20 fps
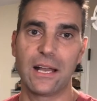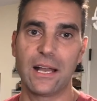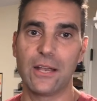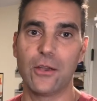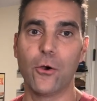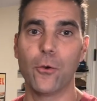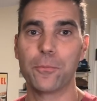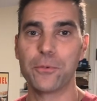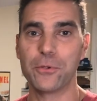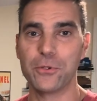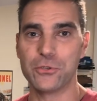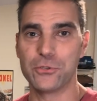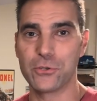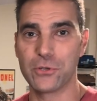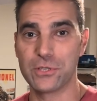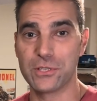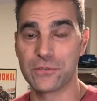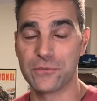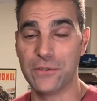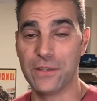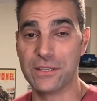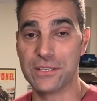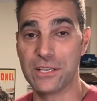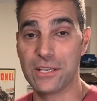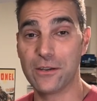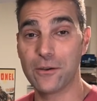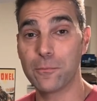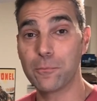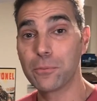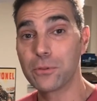I hope you enjoyed this
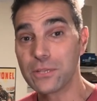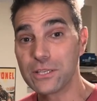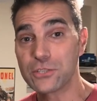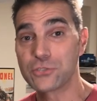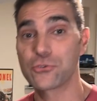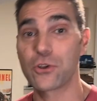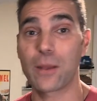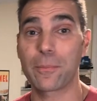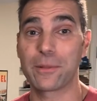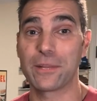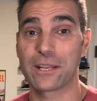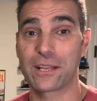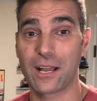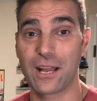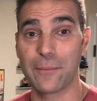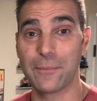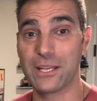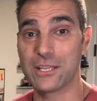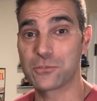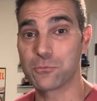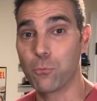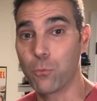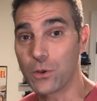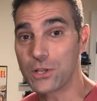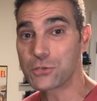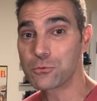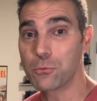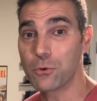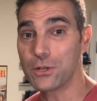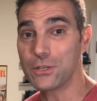video. Please drop in the comments
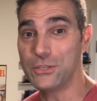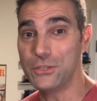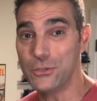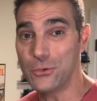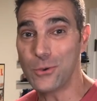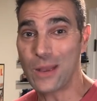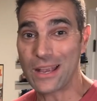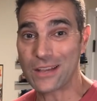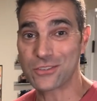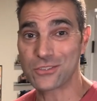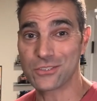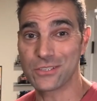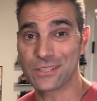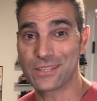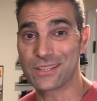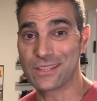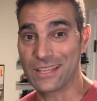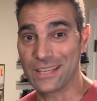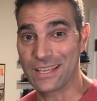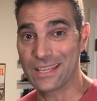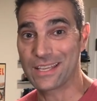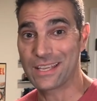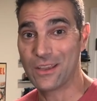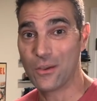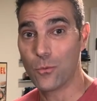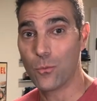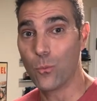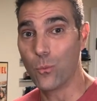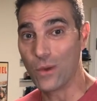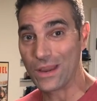which one you actually think
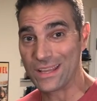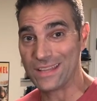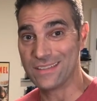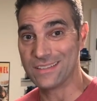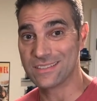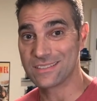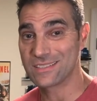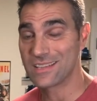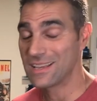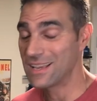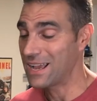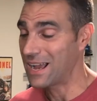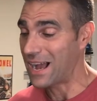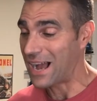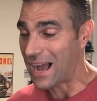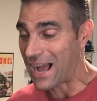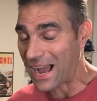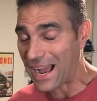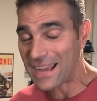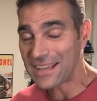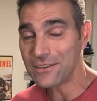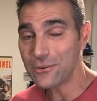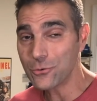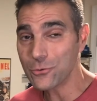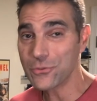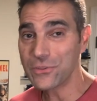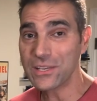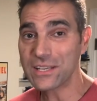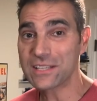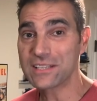wins. I
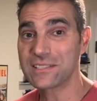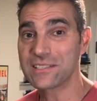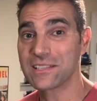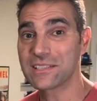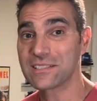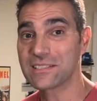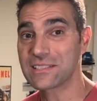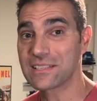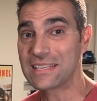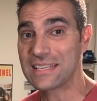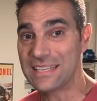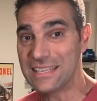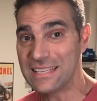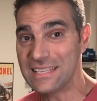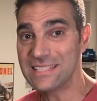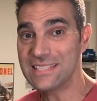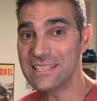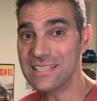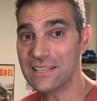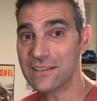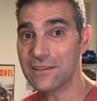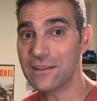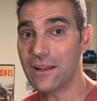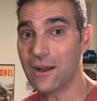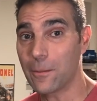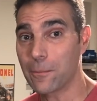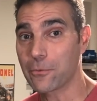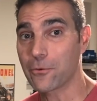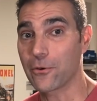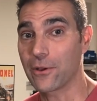don't think it's as easy an
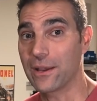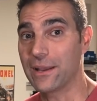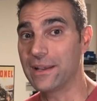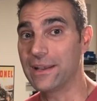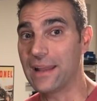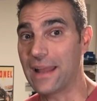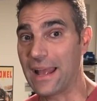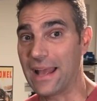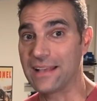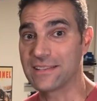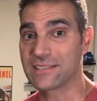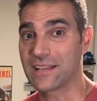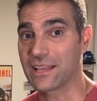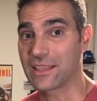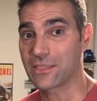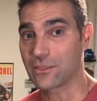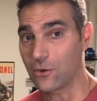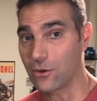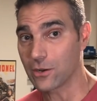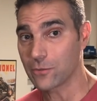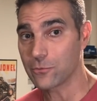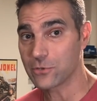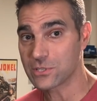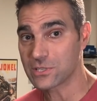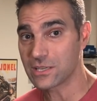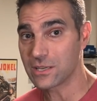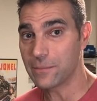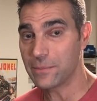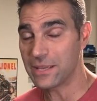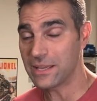upgrade as I thought it was
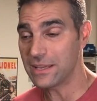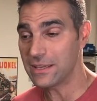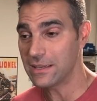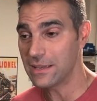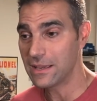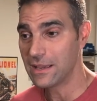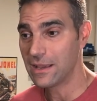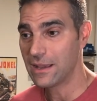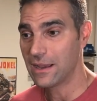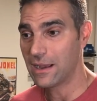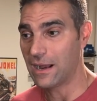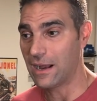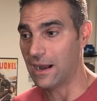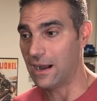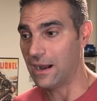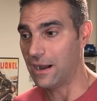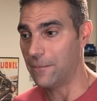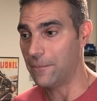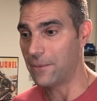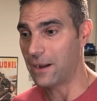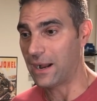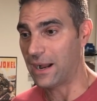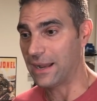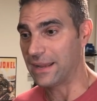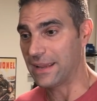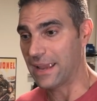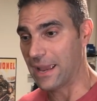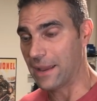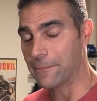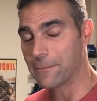going to be.
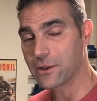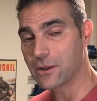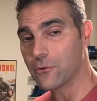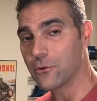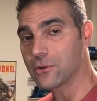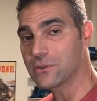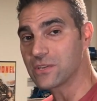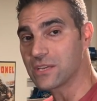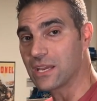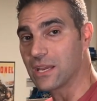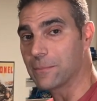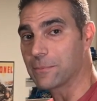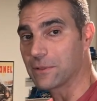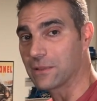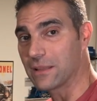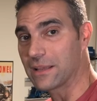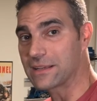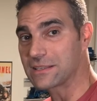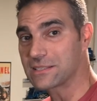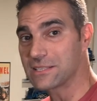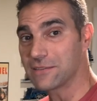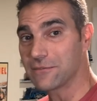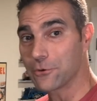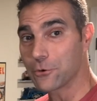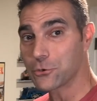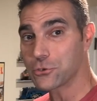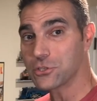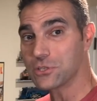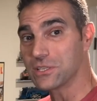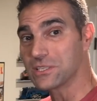I am going to keep the legacy
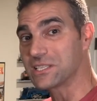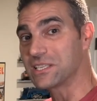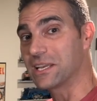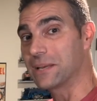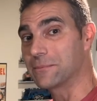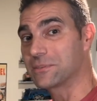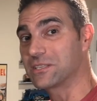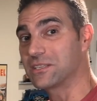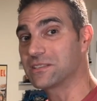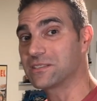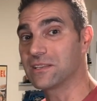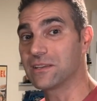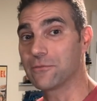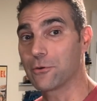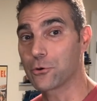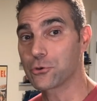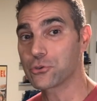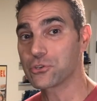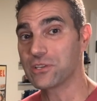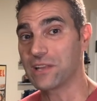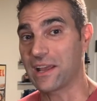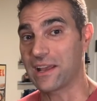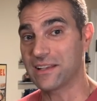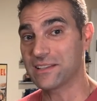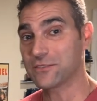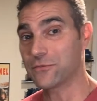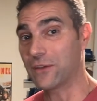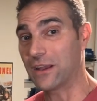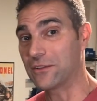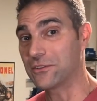version. The TMCC version
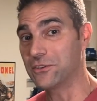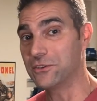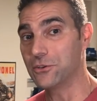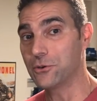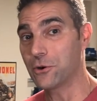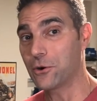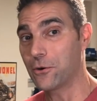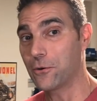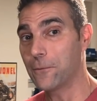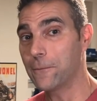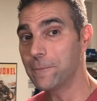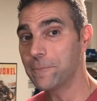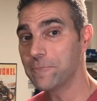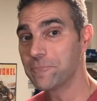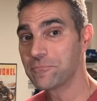has found a new home.